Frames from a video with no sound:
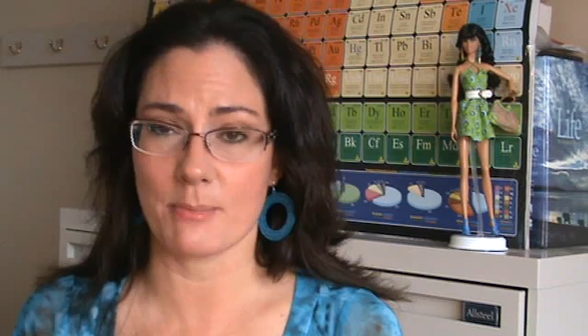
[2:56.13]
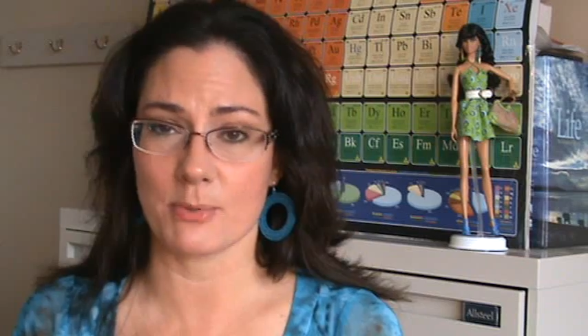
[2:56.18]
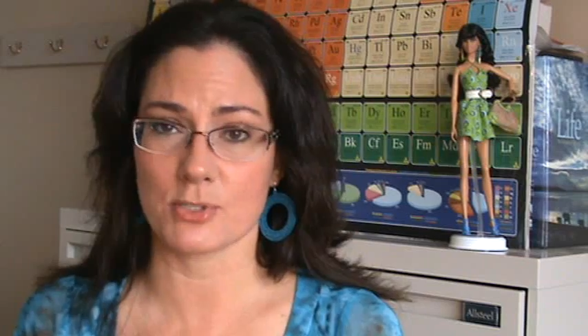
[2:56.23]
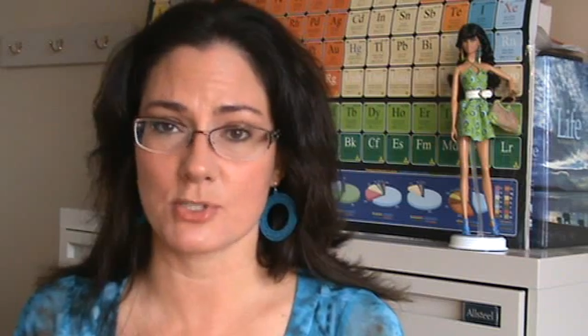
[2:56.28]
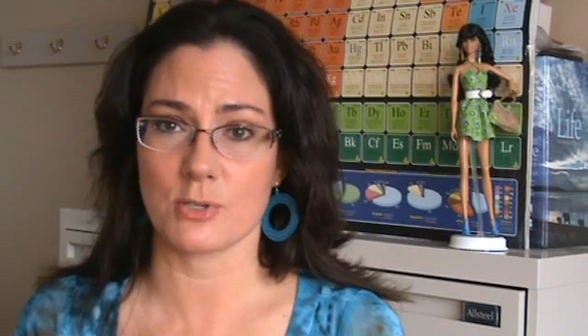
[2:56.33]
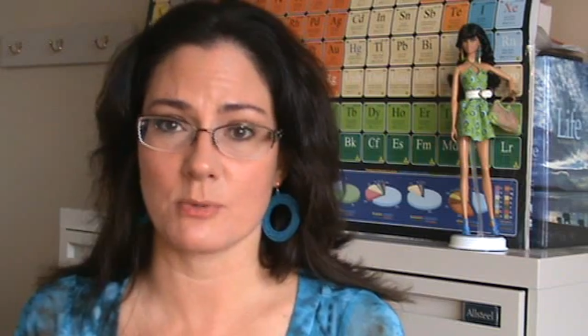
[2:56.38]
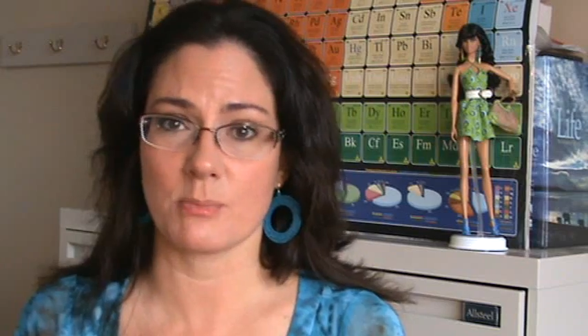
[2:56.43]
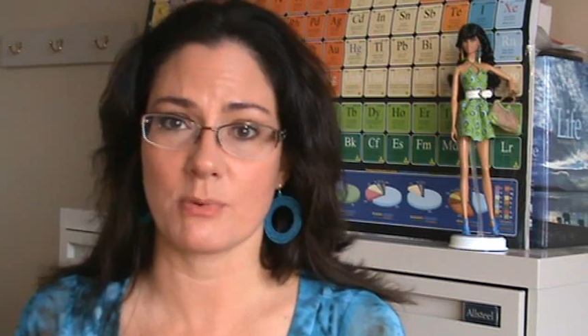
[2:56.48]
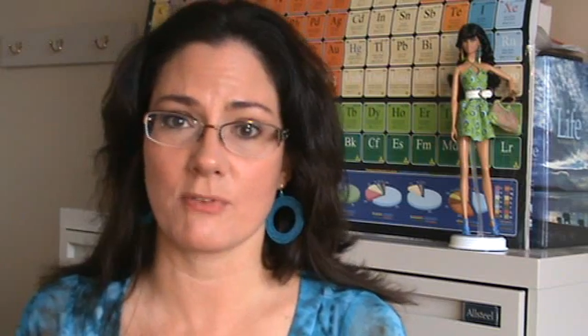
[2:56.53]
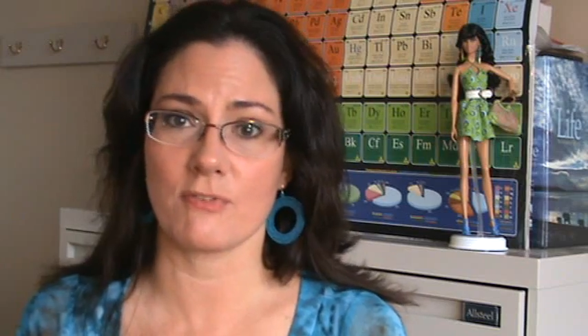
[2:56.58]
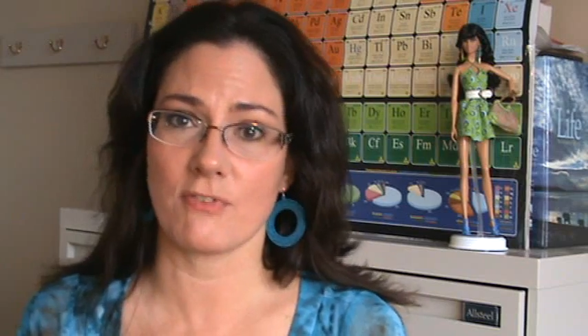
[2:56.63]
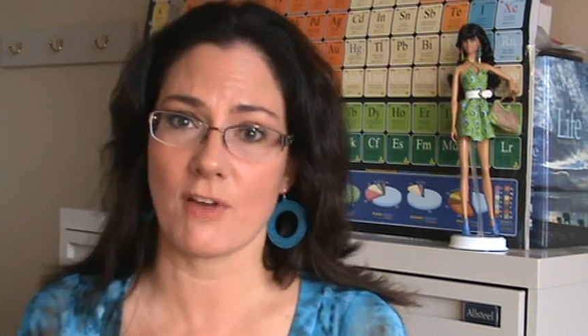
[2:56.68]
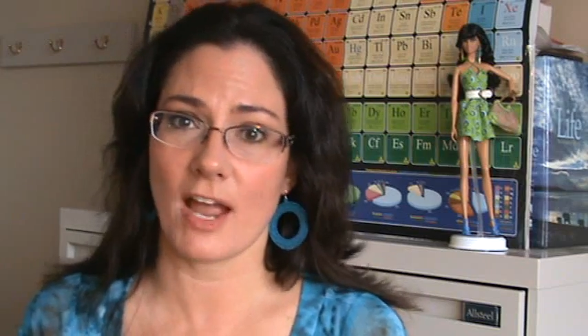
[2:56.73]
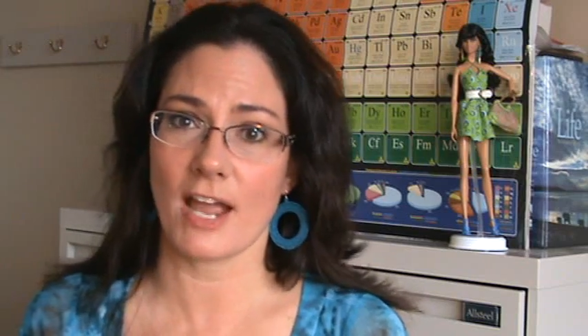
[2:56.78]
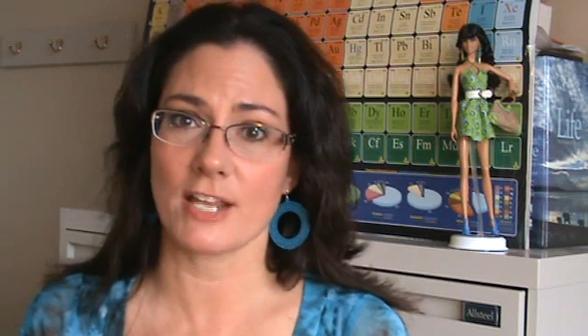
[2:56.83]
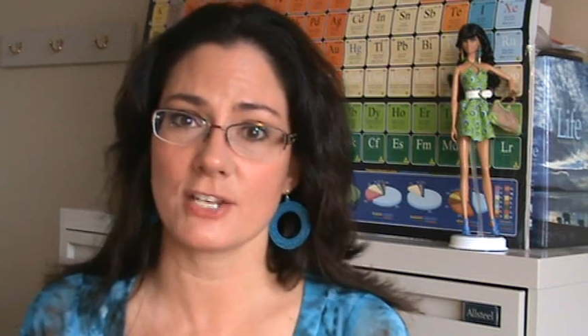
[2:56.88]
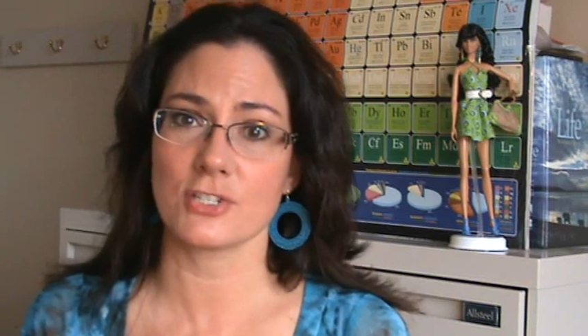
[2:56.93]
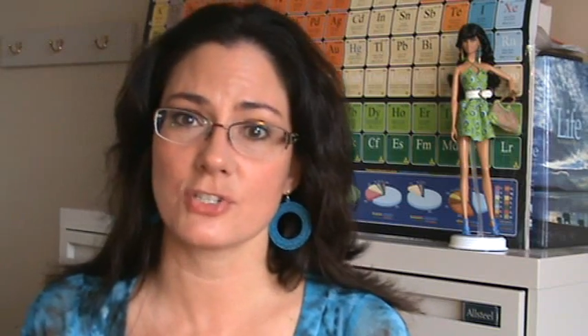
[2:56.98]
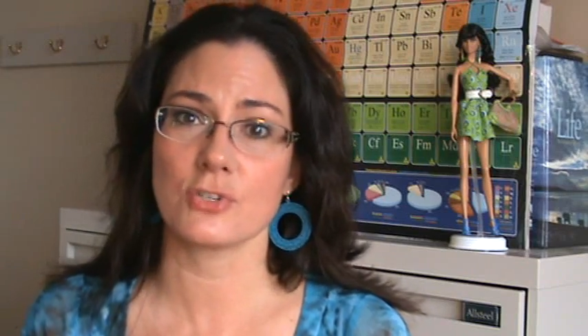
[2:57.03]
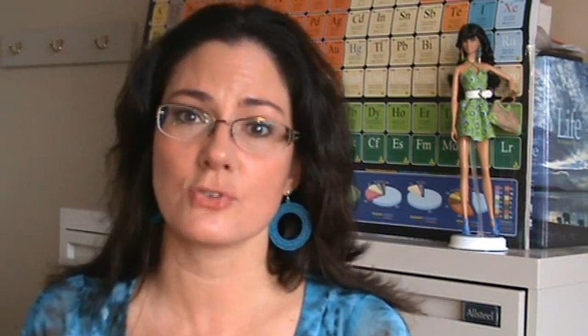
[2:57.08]
able to
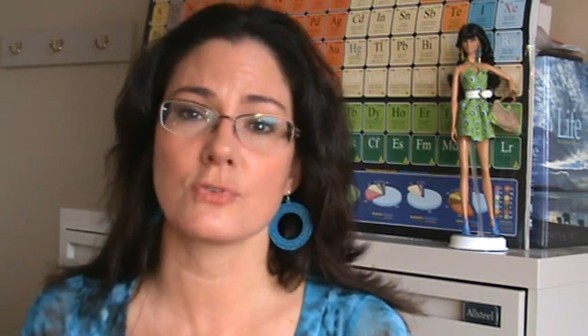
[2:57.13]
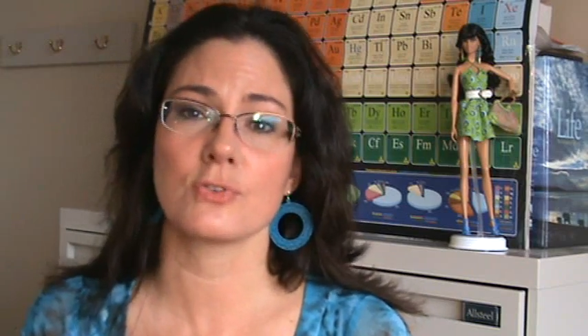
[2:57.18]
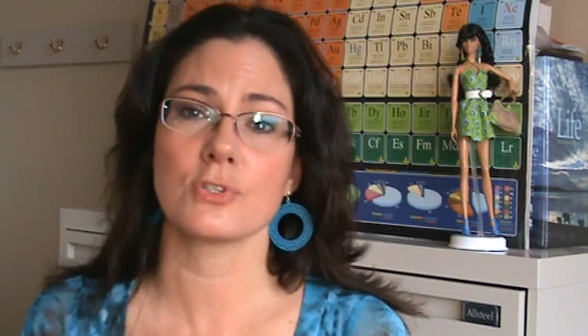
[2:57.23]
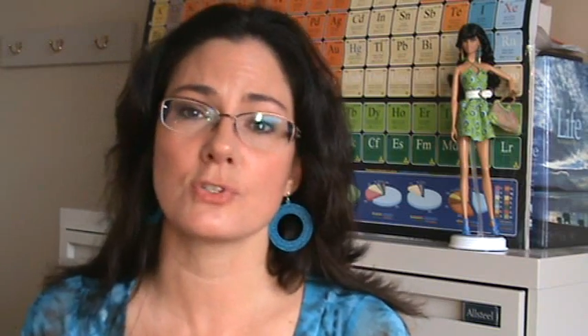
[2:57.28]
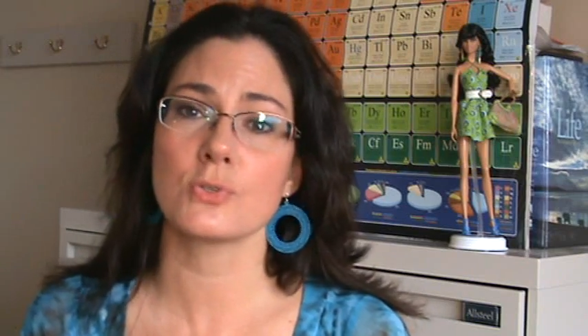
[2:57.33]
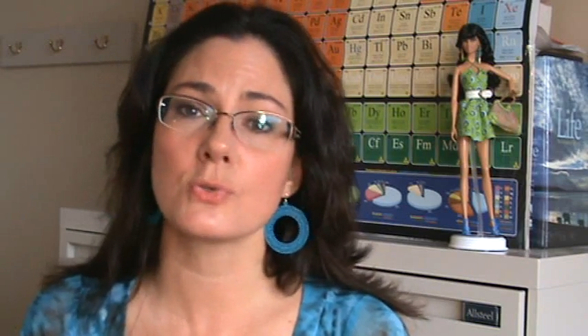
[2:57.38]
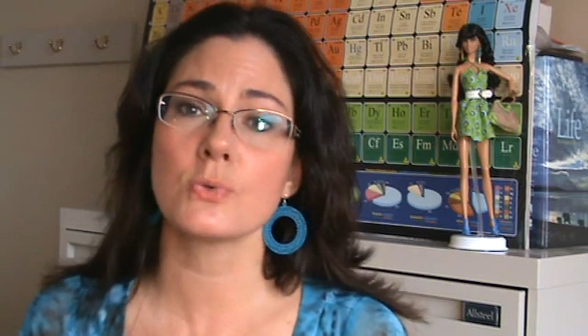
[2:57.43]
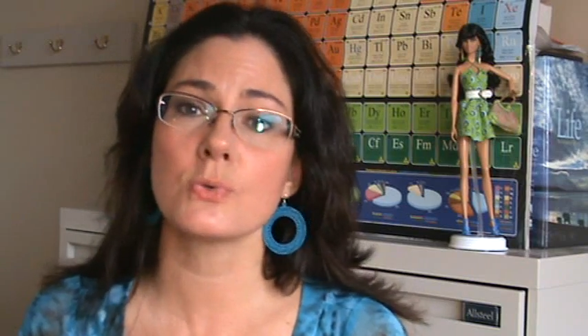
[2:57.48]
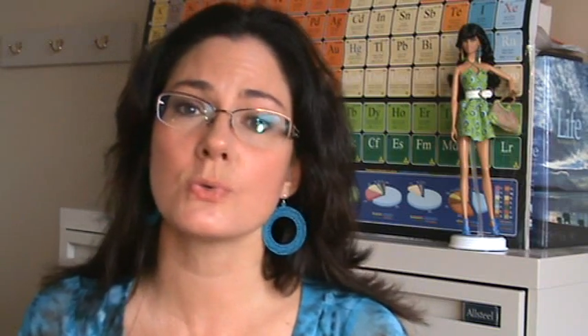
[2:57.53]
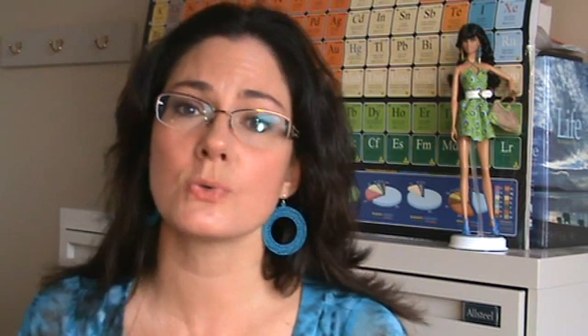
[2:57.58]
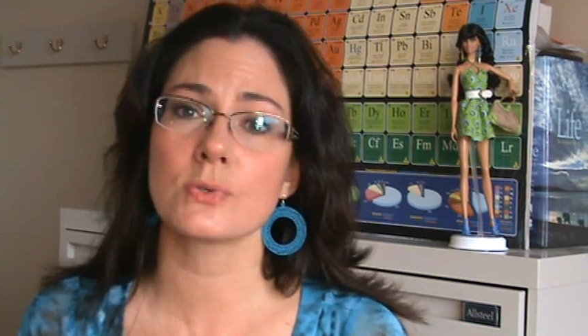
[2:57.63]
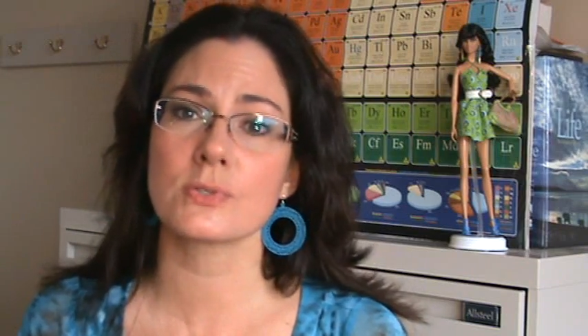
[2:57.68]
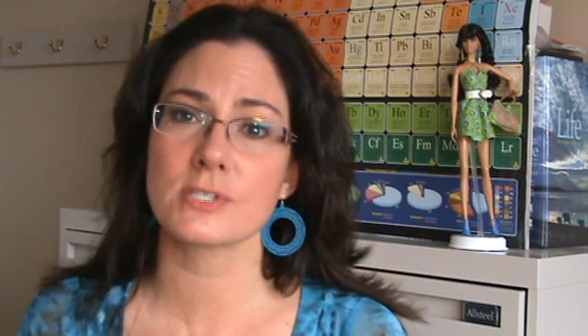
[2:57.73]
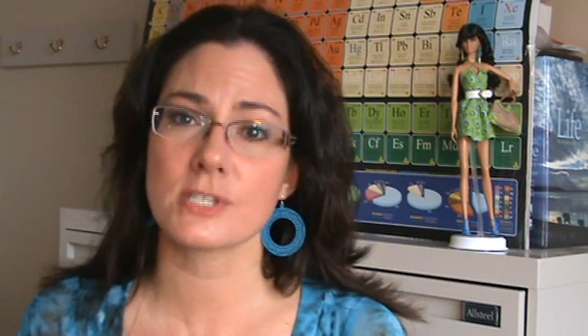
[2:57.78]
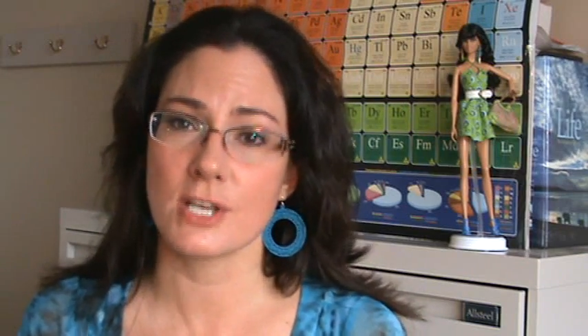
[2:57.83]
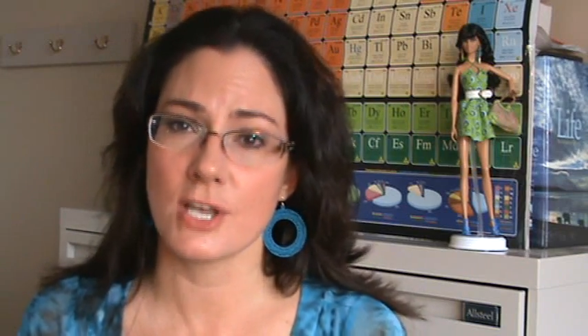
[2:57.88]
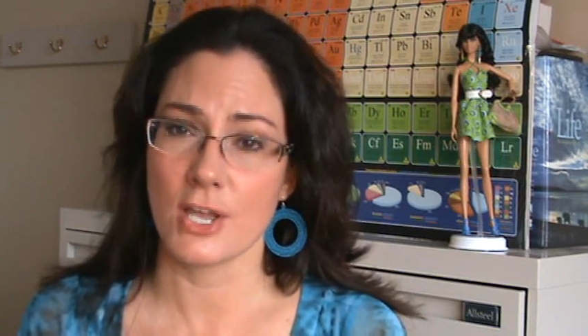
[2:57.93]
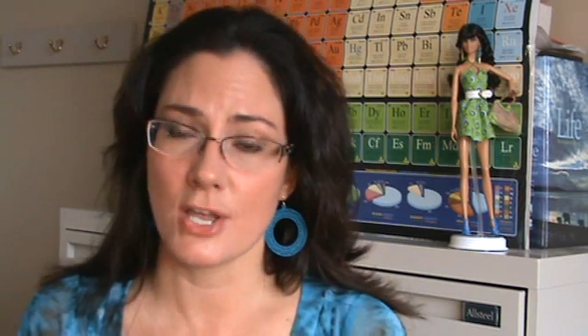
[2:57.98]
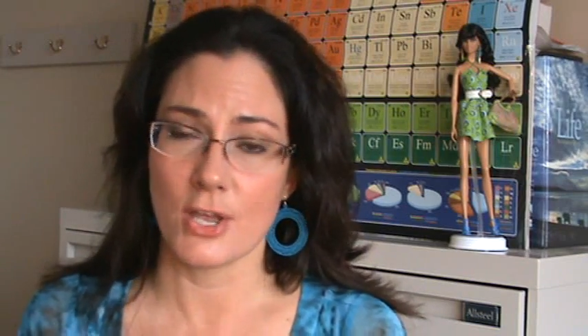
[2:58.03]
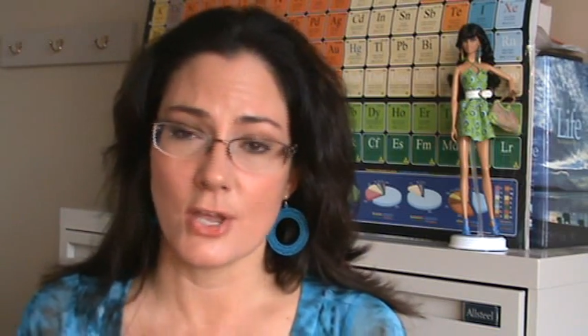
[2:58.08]
provide you the
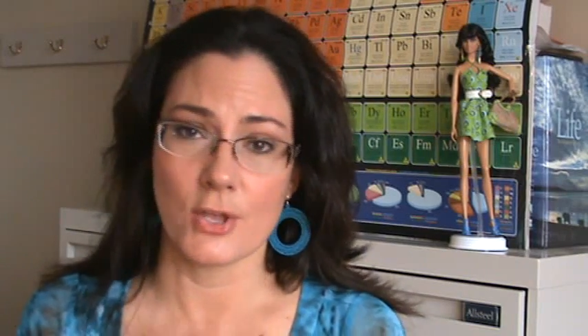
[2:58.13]
tools